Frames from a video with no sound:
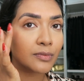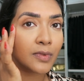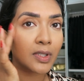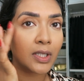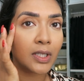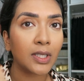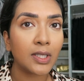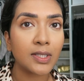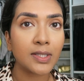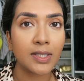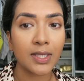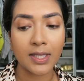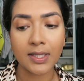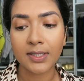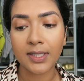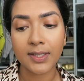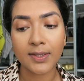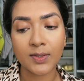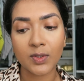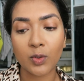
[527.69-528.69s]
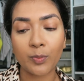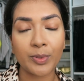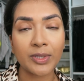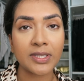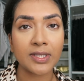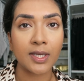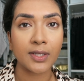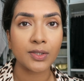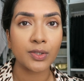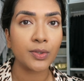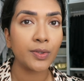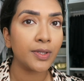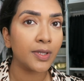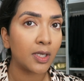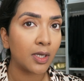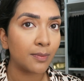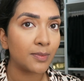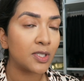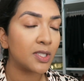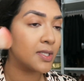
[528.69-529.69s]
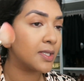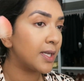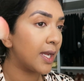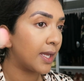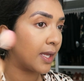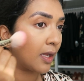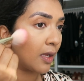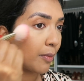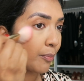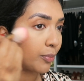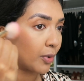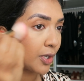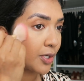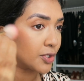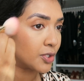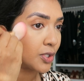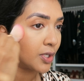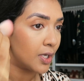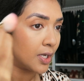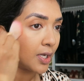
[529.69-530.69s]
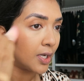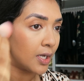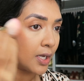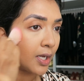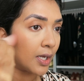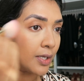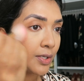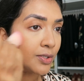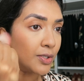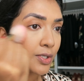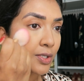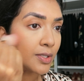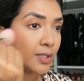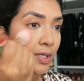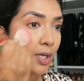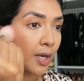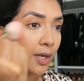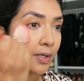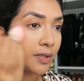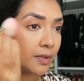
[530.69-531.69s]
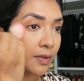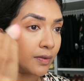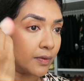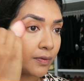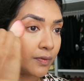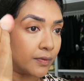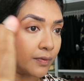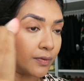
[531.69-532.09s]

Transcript: Can you see it's like super subtle? And then I'm just taking a brush and just kind of